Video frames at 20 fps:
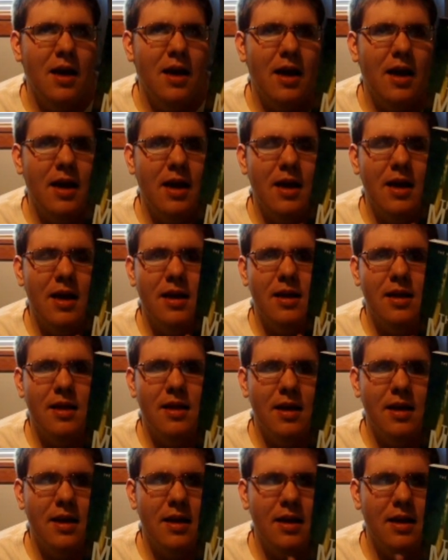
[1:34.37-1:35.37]
and
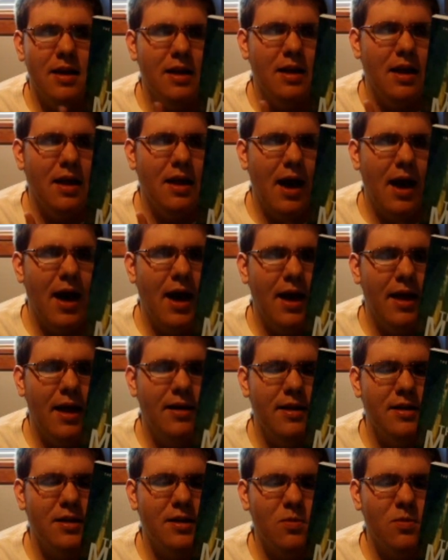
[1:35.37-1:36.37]
then I had
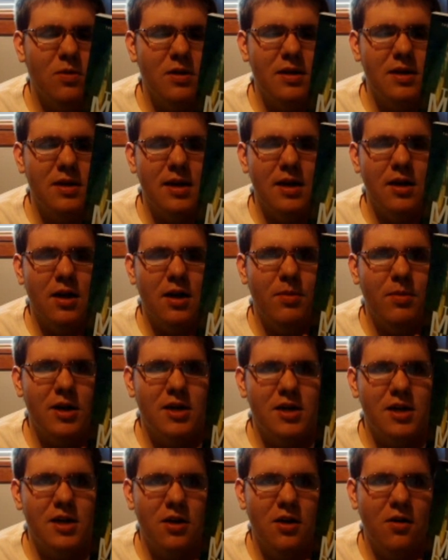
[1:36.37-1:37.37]
this one sitting on my
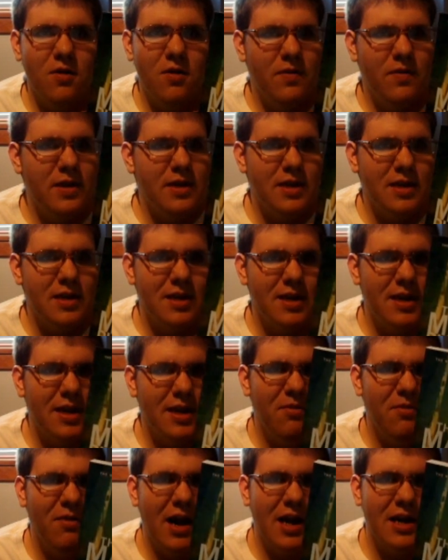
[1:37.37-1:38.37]
shelf and just
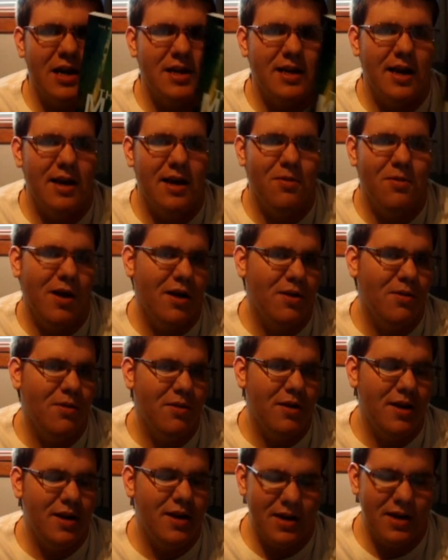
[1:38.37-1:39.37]
never actually got around to
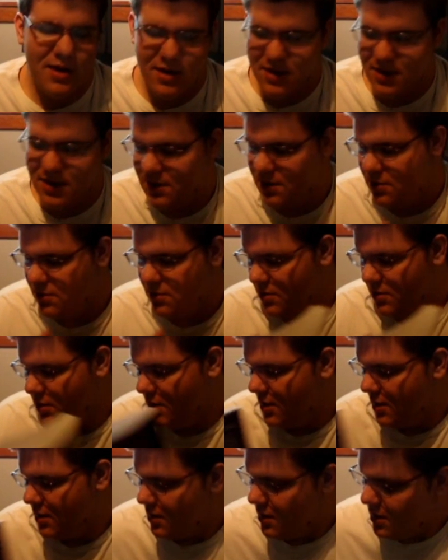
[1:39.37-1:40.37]
reading it, so
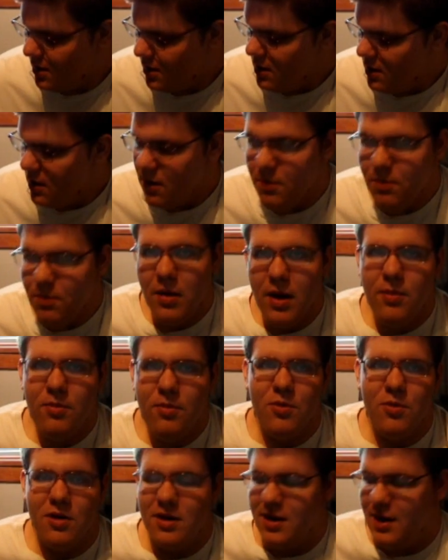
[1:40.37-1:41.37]
maybe
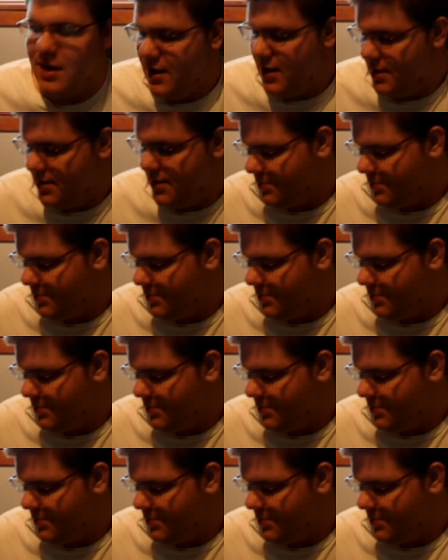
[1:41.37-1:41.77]
one day.